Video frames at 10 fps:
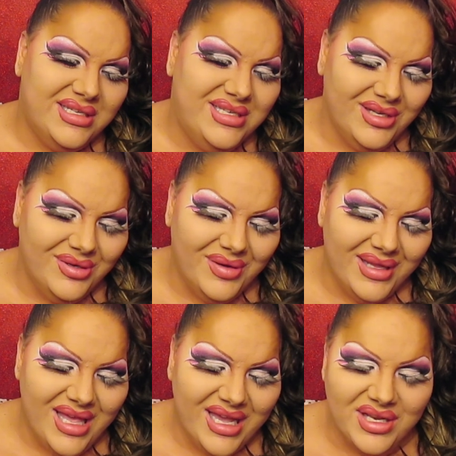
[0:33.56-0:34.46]
to
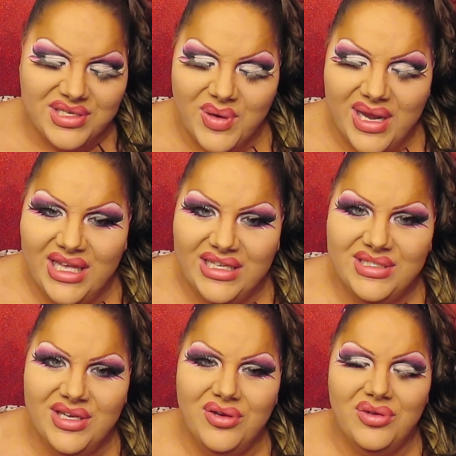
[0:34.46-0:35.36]
do like a Twilight
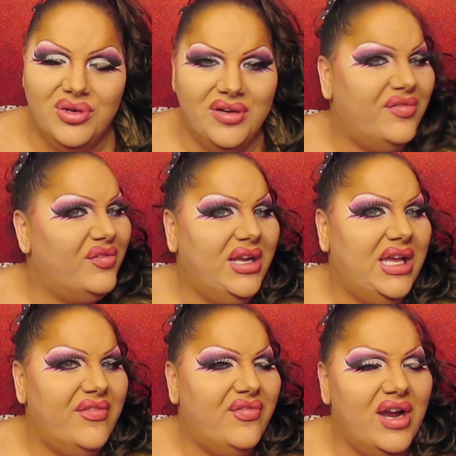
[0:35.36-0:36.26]
Zone or a
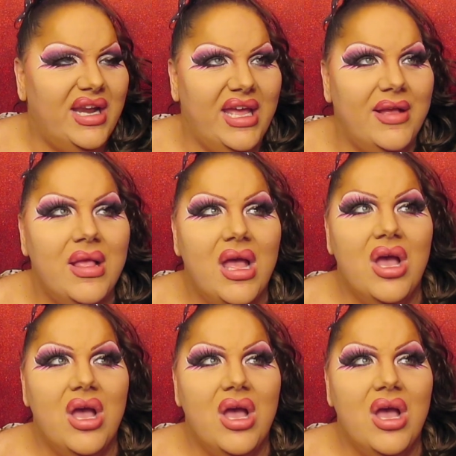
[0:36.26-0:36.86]
Freaky Friday,